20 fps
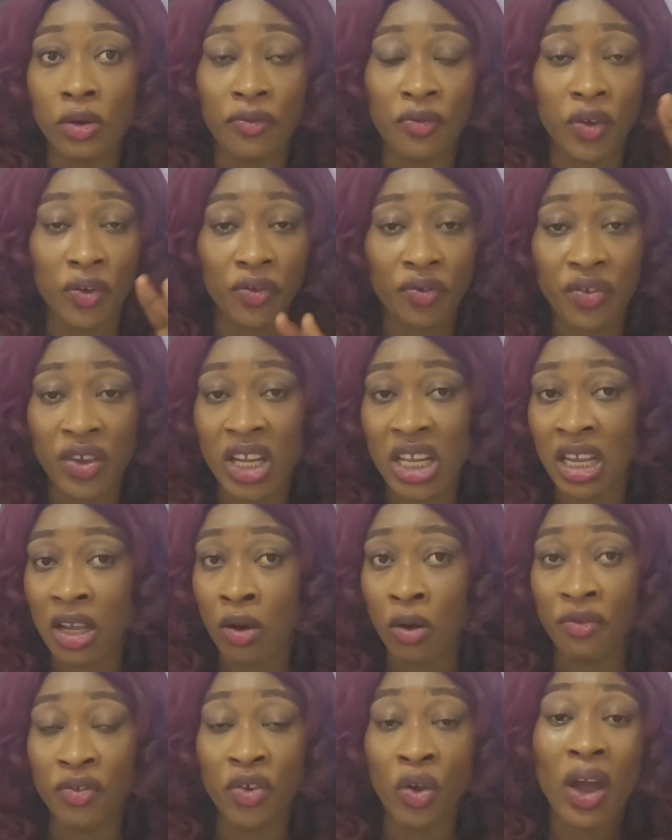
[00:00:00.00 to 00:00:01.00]
of your
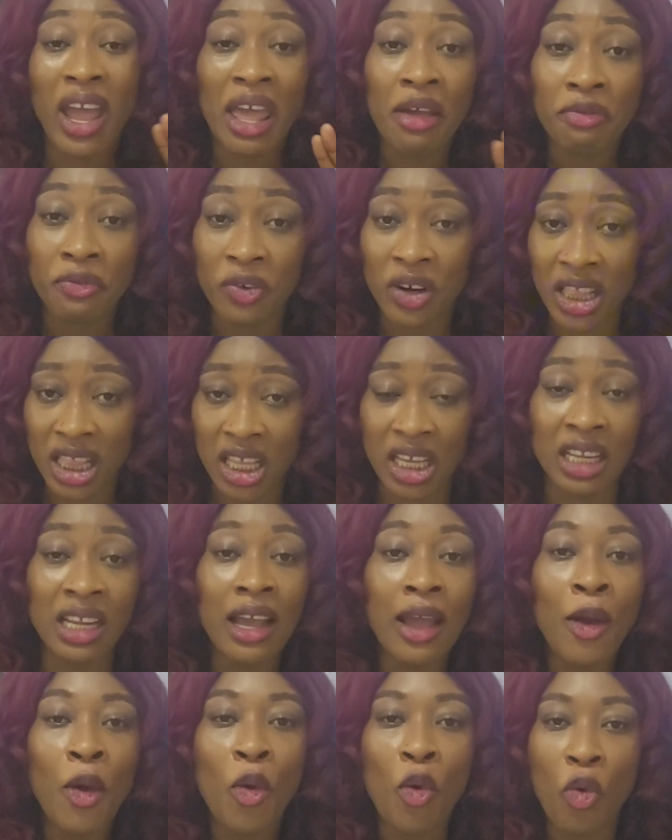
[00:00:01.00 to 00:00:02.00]
feeding, of your
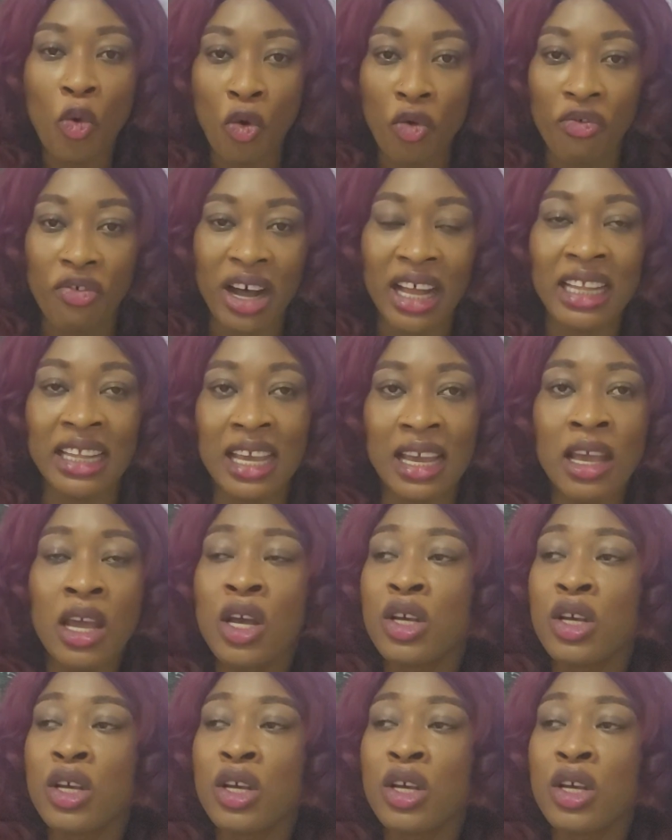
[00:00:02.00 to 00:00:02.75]
everything over there.